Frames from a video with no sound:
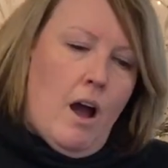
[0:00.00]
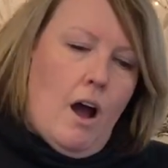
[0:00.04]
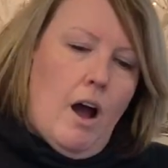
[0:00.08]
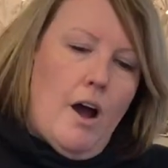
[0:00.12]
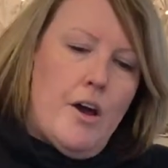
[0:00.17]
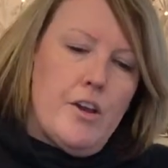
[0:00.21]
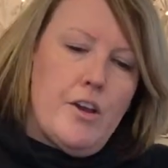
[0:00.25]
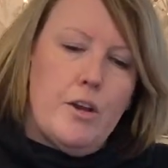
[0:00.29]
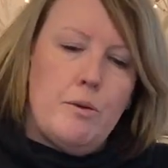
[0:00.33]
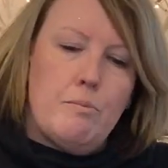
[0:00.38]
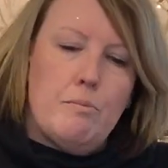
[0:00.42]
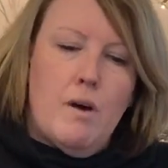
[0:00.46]
I
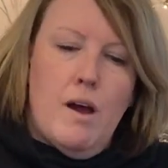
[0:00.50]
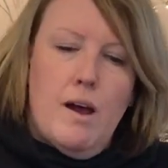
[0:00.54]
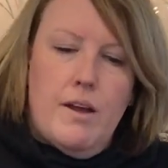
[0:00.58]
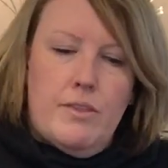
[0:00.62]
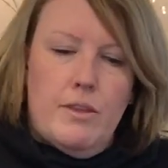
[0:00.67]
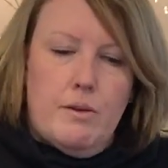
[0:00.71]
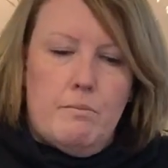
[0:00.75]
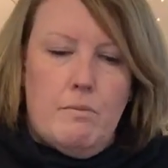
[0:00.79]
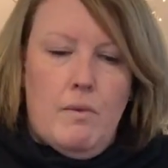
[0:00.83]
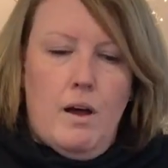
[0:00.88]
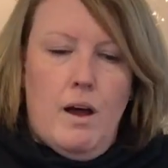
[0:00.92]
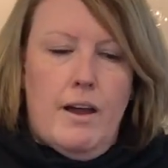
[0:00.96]
don't mind
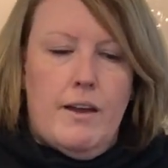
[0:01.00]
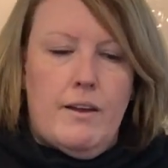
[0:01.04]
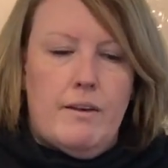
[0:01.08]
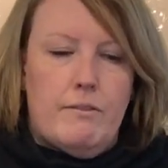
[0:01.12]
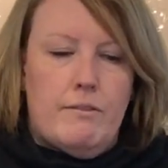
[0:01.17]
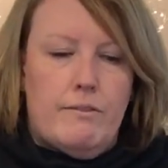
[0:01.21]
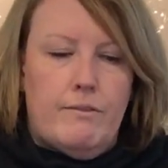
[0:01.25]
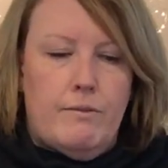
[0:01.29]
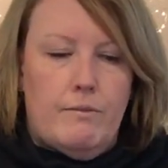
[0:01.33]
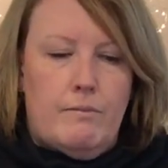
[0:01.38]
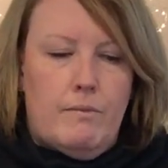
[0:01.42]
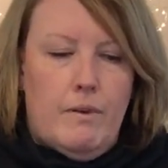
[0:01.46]
that
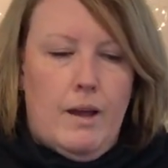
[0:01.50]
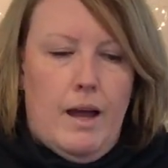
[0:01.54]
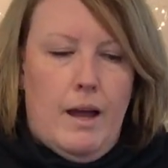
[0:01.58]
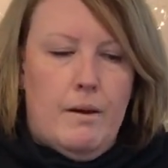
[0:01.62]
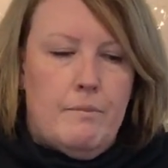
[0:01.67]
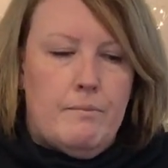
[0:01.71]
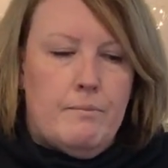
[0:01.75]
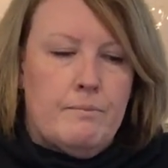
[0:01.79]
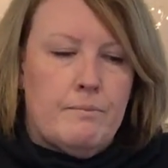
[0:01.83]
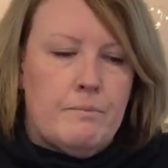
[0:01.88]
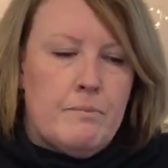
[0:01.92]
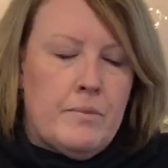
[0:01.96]
my
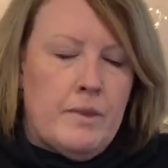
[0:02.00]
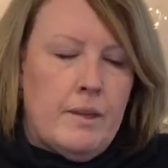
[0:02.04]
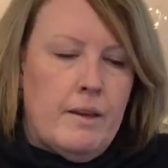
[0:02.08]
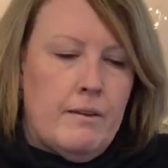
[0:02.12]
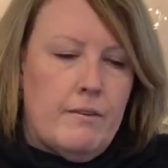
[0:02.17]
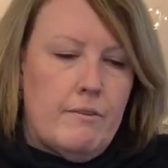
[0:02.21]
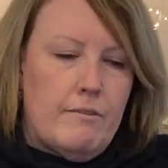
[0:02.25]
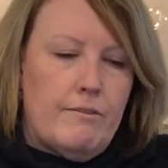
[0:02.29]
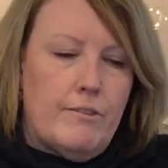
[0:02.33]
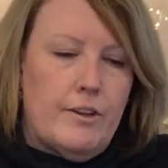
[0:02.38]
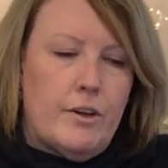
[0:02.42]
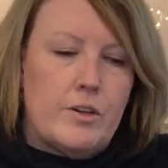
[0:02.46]

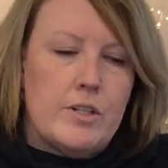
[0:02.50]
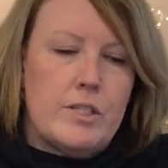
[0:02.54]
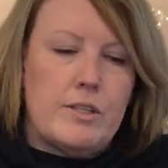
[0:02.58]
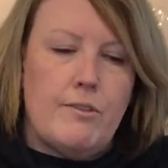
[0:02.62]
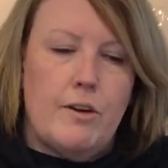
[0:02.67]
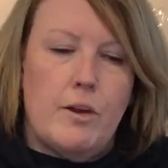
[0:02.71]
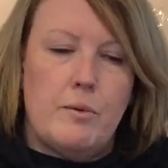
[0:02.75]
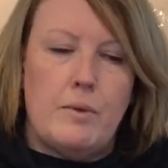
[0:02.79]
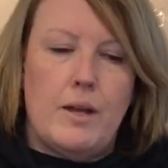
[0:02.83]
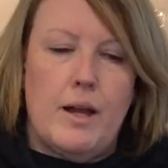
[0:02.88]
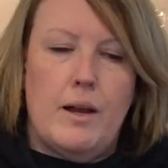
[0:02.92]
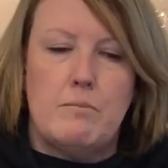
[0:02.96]
florist
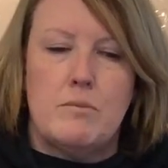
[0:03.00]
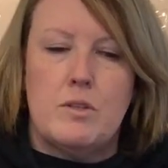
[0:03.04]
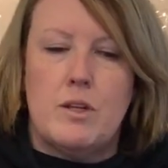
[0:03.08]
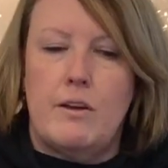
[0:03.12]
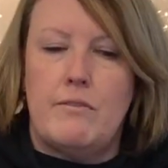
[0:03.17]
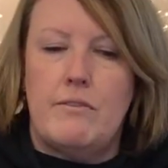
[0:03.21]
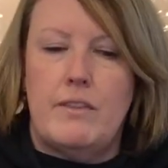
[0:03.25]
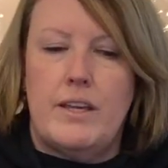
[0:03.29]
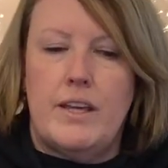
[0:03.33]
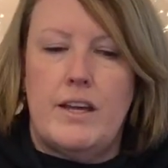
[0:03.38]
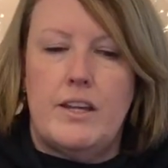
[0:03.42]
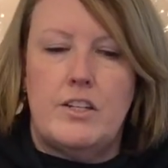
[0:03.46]
foam comes
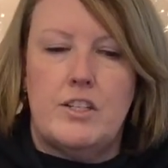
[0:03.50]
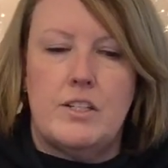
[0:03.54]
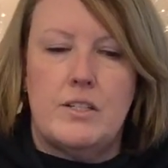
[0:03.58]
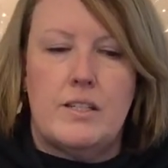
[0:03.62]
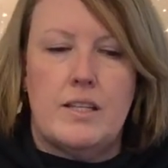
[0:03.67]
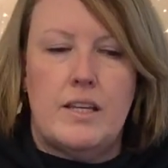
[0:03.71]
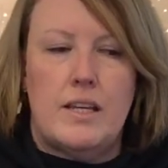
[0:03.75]
over the edges